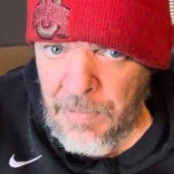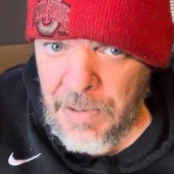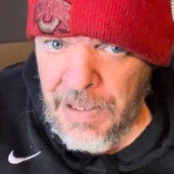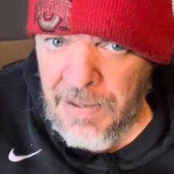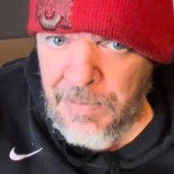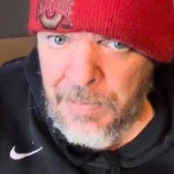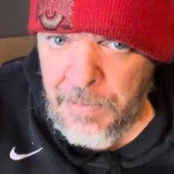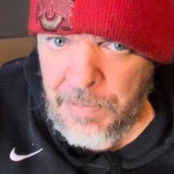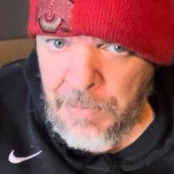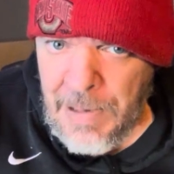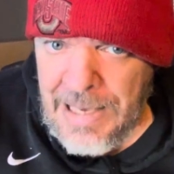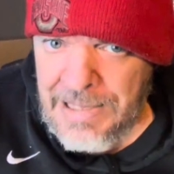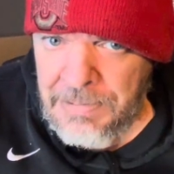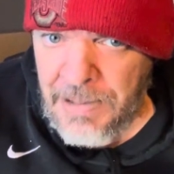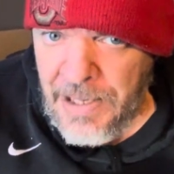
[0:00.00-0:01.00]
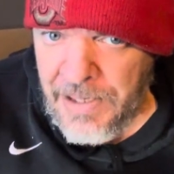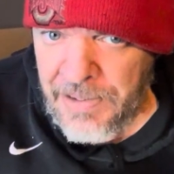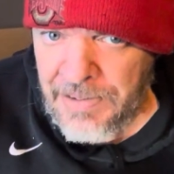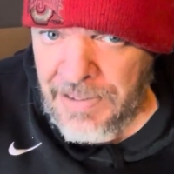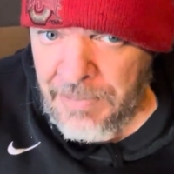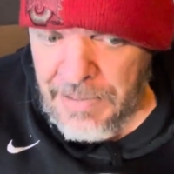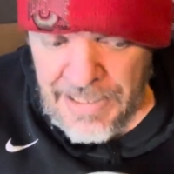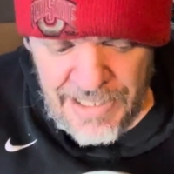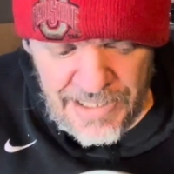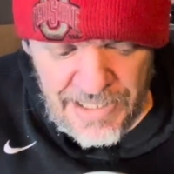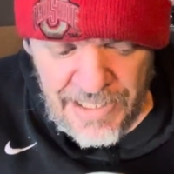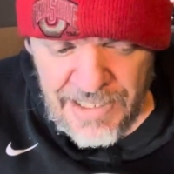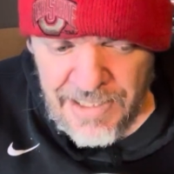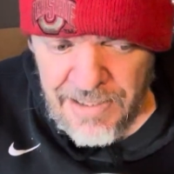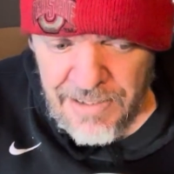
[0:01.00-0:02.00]
many bass players that play
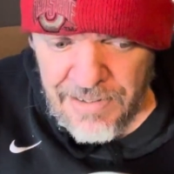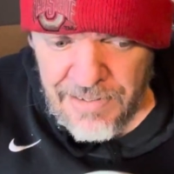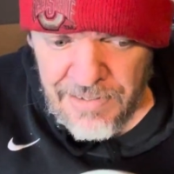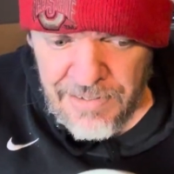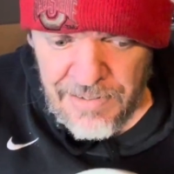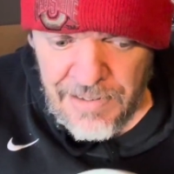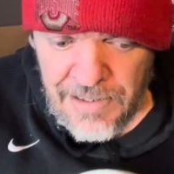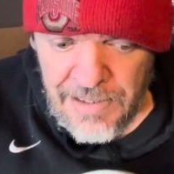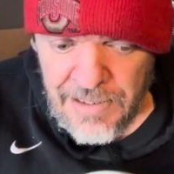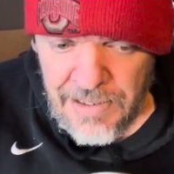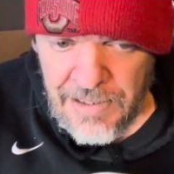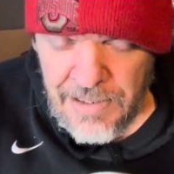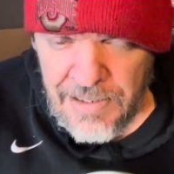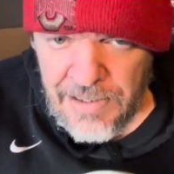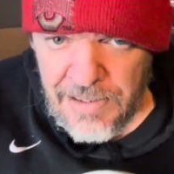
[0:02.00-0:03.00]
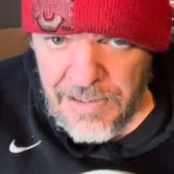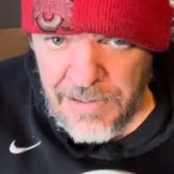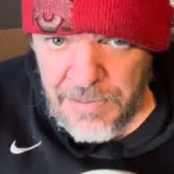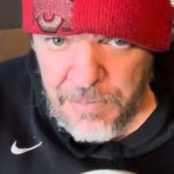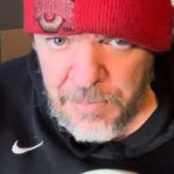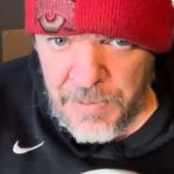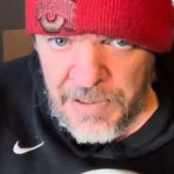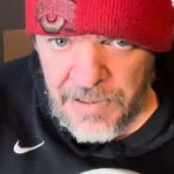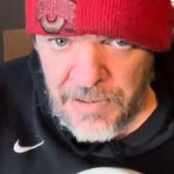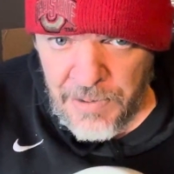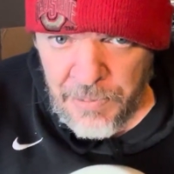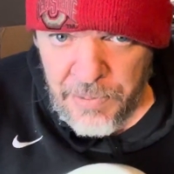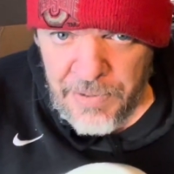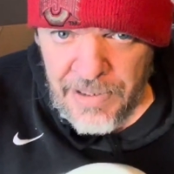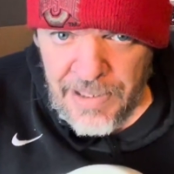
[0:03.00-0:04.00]
like this and put
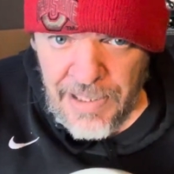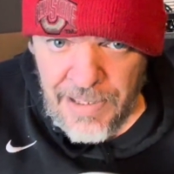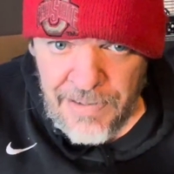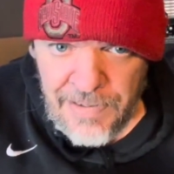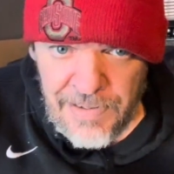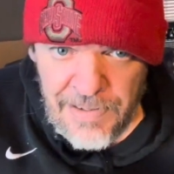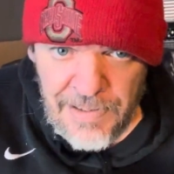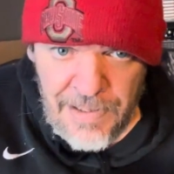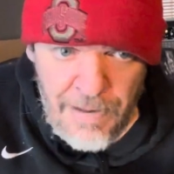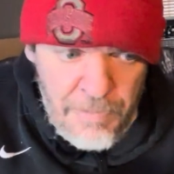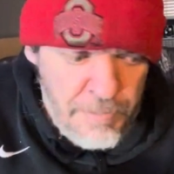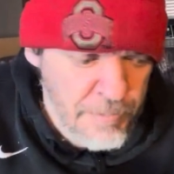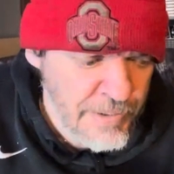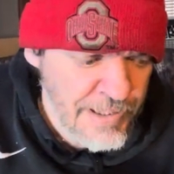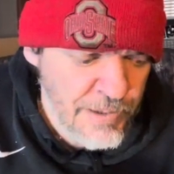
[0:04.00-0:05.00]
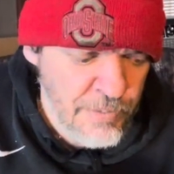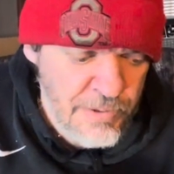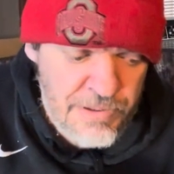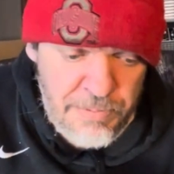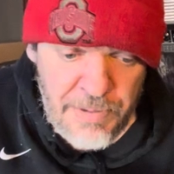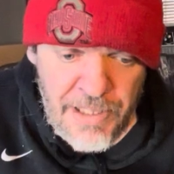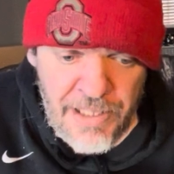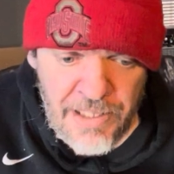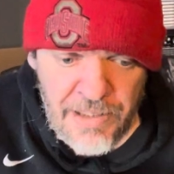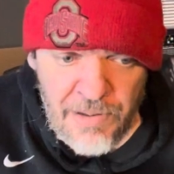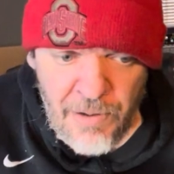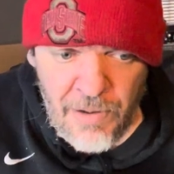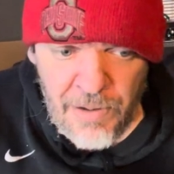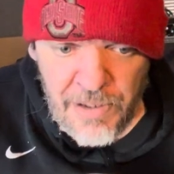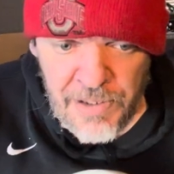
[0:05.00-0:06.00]
loops together, and everybody wants to play
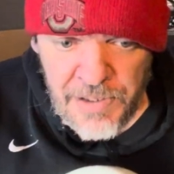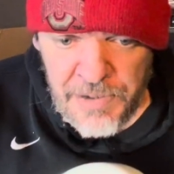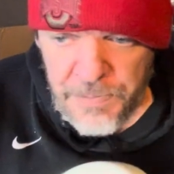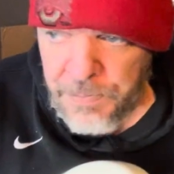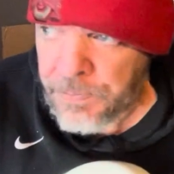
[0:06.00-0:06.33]
guitar.